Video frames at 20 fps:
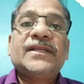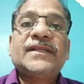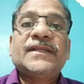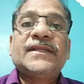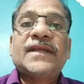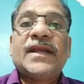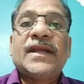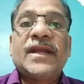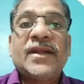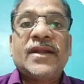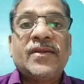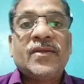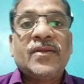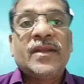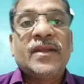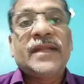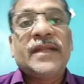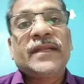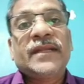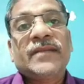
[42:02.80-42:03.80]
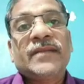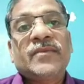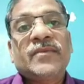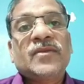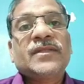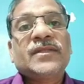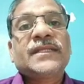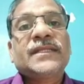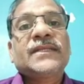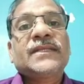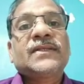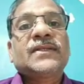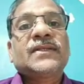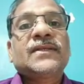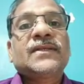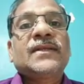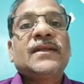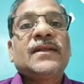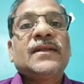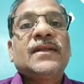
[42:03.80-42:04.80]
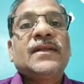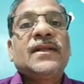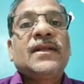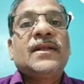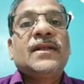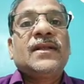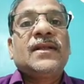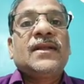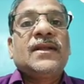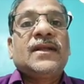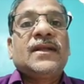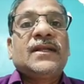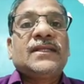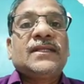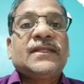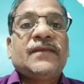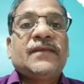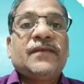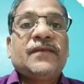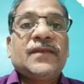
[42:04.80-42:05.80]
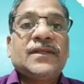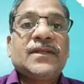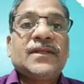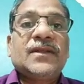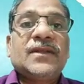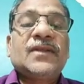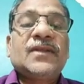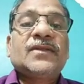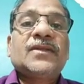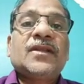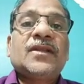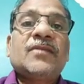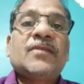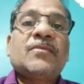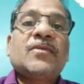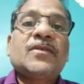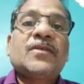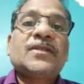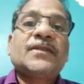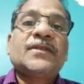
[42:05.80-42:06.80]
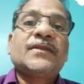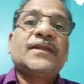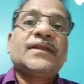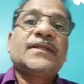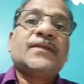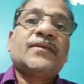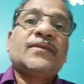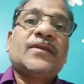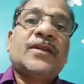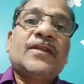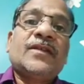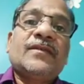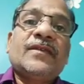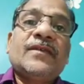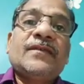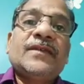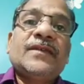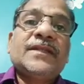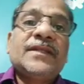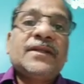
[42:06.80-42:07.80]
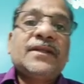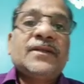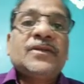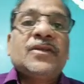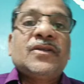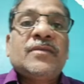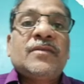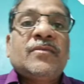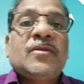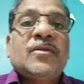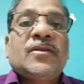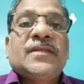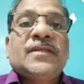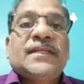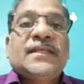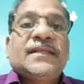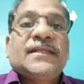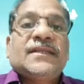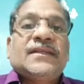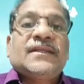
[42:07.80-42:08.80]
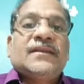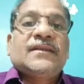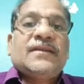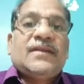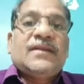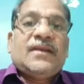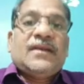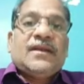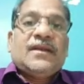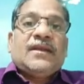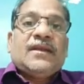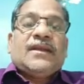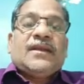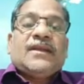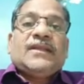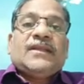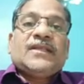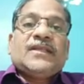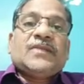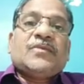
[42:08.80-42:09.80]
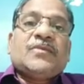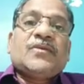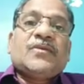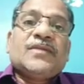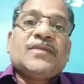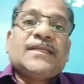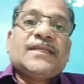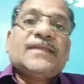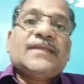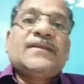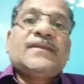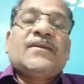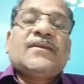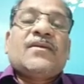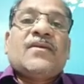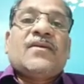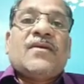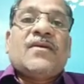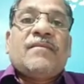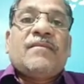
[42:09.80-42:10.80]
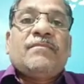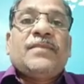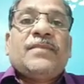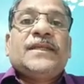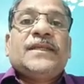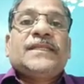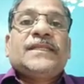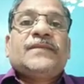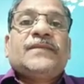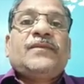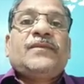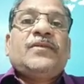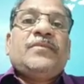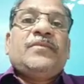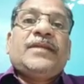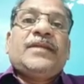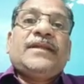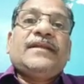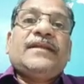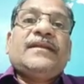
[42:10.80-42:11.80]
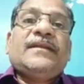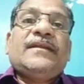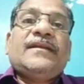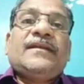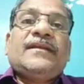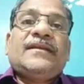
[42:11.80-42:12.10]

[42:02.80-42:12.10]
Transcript: a hydrolytic process. It is a physiological process, one of the physiological process. In this process, the complex food material